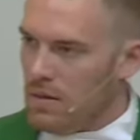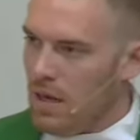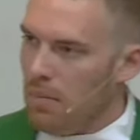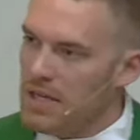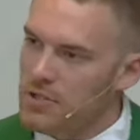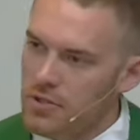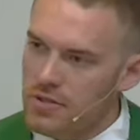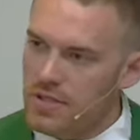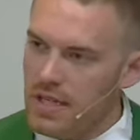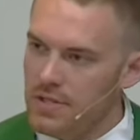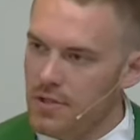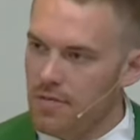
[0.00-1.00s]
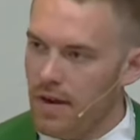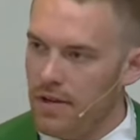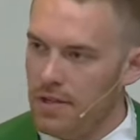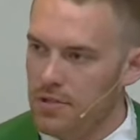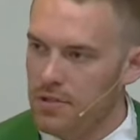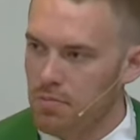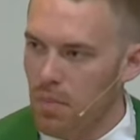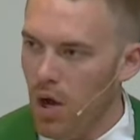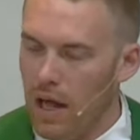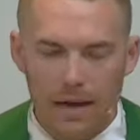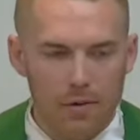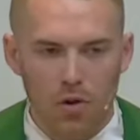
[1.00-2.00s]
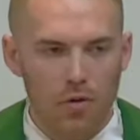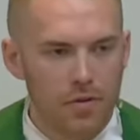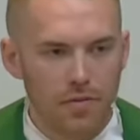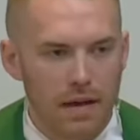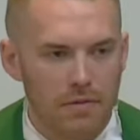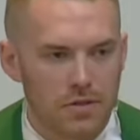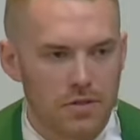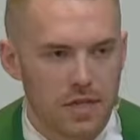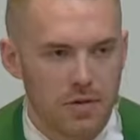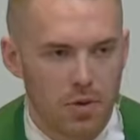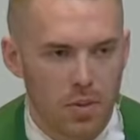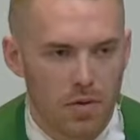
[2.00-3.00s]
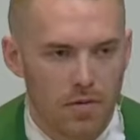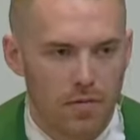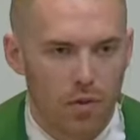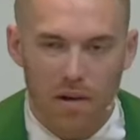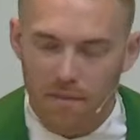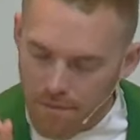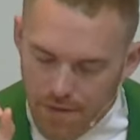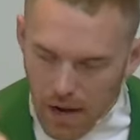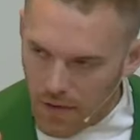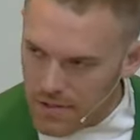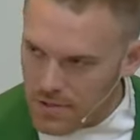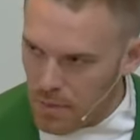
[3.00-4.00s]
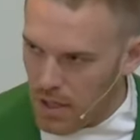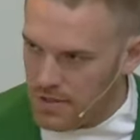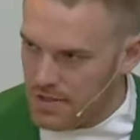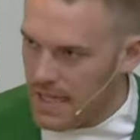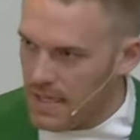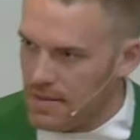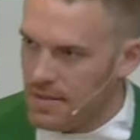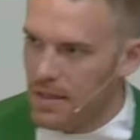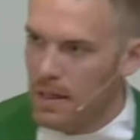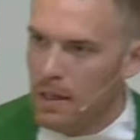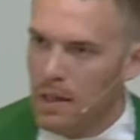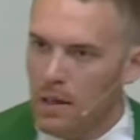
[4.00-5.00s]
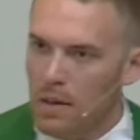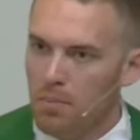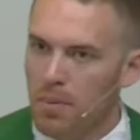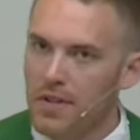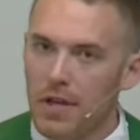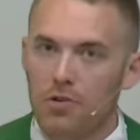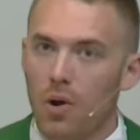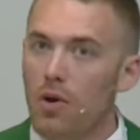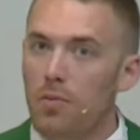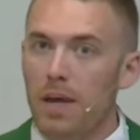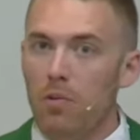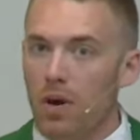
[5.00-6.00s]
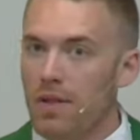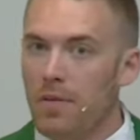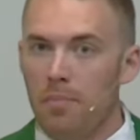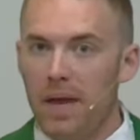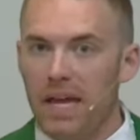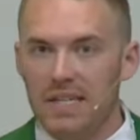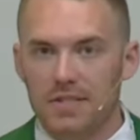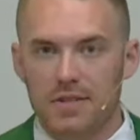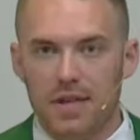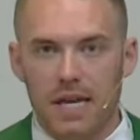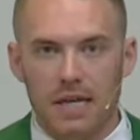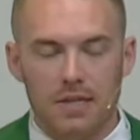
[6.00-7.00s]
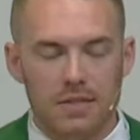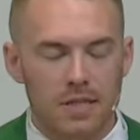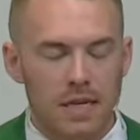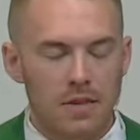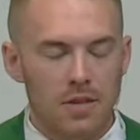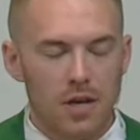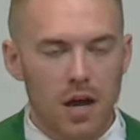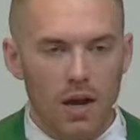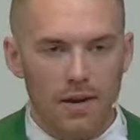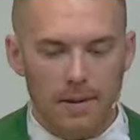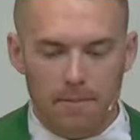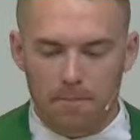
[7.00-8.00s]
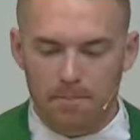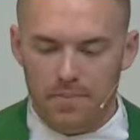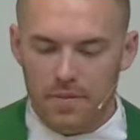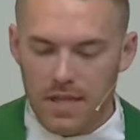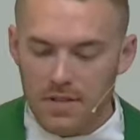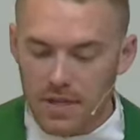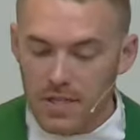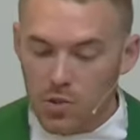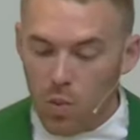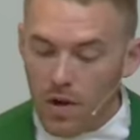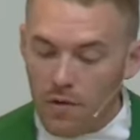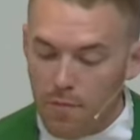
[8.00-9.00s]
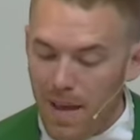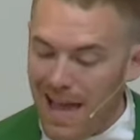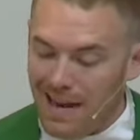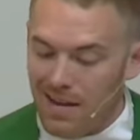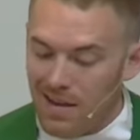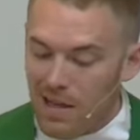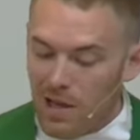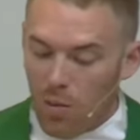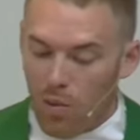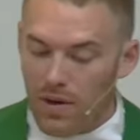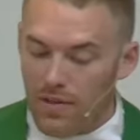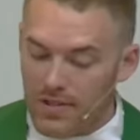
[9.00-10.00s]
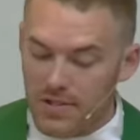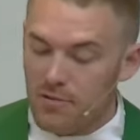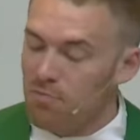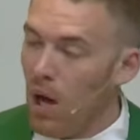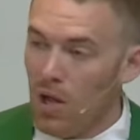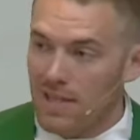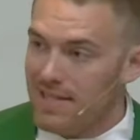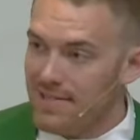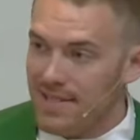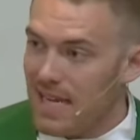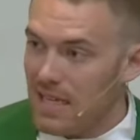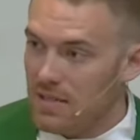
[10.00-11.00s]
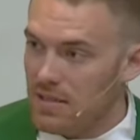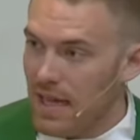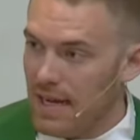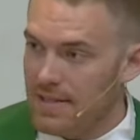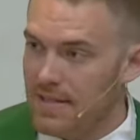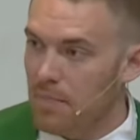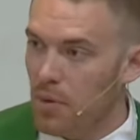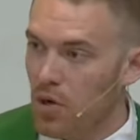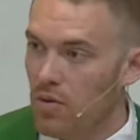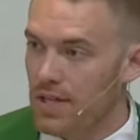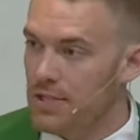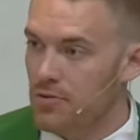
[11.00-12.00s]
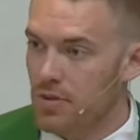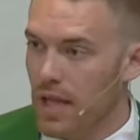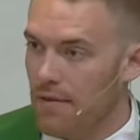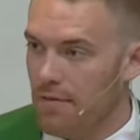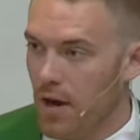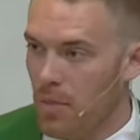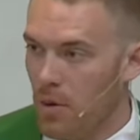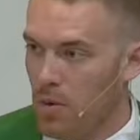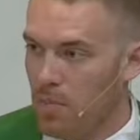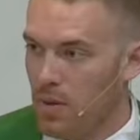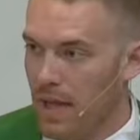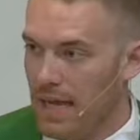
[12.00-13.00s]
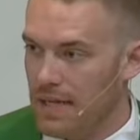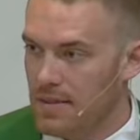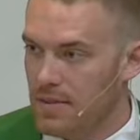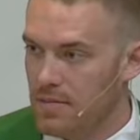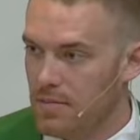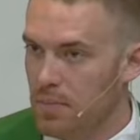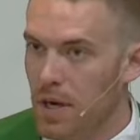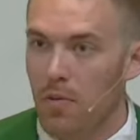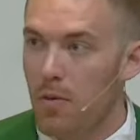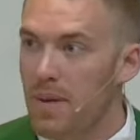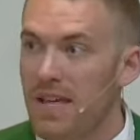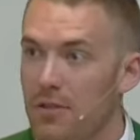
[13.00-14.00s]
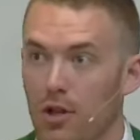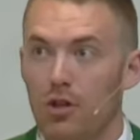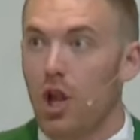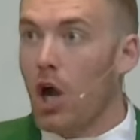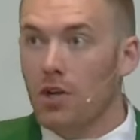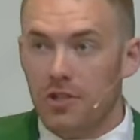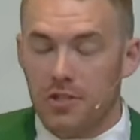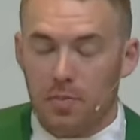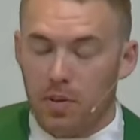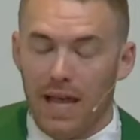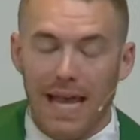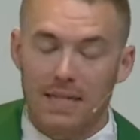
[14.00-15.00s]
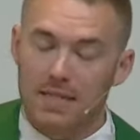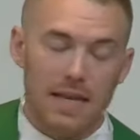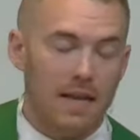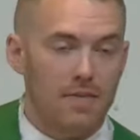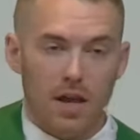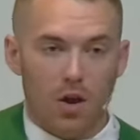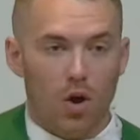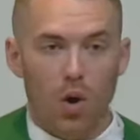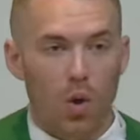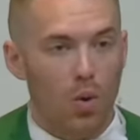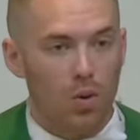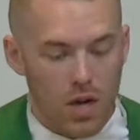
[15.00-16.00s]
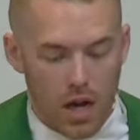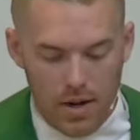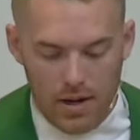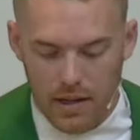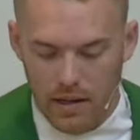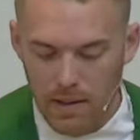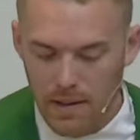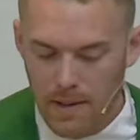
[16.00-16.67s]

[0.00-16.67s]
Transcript: Now, mustard seeds are very small. I don't know if you've ever seen one before. Very small seeds. But they grow to be one of the biggest things in the garden. This would have been one of the smallest seeds that a typical Israelite farmer would plant. But it would be the largest plant in their whole garden.